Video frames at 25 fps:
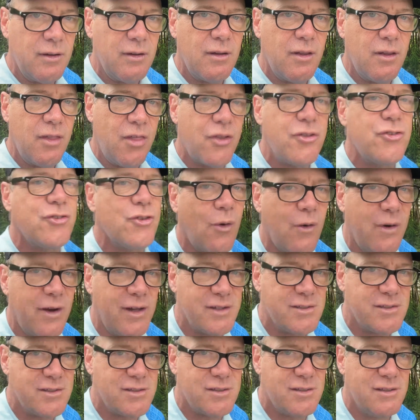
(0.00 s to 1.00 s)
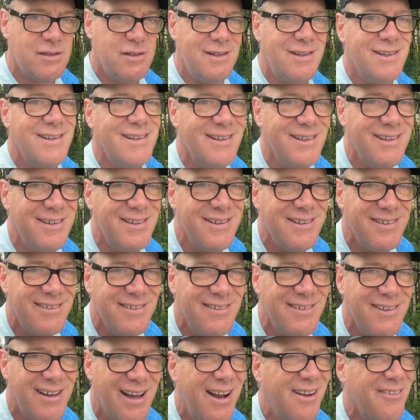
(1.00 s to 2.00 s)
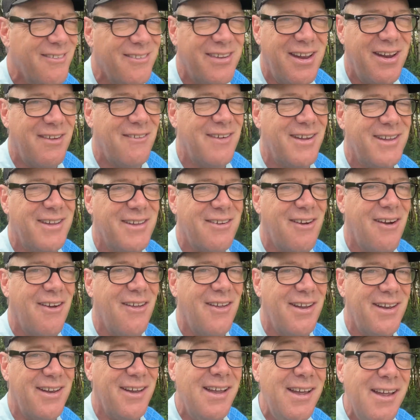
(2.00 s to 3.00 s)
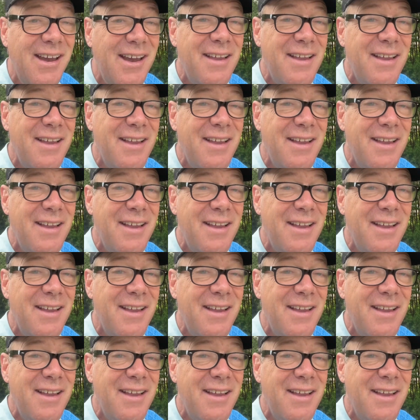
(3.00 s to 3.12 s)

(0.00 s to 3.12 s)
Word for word: thesaurus. I don't care what you call it.